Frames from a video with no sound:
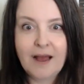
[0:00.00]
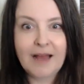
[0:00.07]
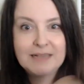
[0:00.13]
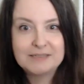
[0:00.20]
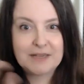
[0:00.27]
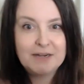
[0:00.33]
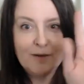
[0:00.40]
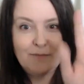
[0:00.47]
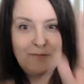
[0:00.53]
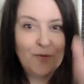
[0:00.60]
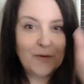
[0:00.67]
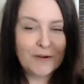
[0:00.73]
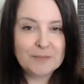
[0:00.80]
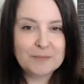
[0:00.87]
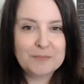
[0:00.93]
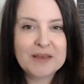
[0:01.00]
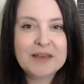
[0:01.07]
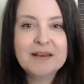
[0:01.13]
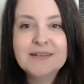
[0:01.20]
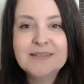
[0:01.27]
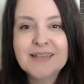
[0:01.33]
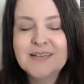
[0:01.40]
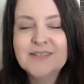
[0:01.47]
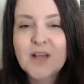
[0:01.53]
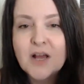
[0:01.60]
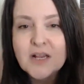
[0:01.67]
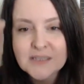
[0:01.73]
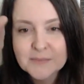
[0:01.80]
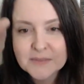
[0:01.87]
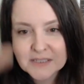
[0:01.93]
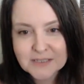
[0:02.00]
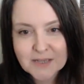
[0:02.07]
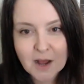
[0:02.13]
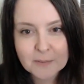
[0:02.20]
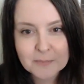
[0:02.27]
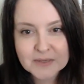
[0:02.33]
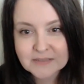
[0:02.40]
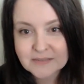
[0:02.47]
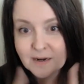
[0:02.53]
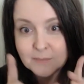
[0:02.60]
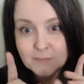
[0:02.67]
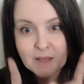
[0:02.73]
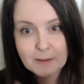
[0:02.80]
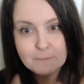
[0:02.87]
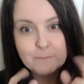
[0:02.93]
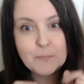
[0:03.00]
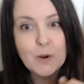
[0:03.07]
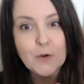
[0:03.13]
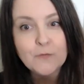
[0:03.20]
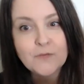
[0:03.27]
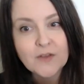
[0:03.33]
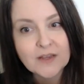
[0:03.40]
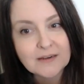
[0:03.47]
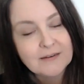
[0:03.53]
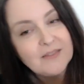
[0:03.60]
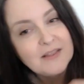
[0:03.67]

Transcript: I signed up for it because I saw some of the topics and I'm like, perfect.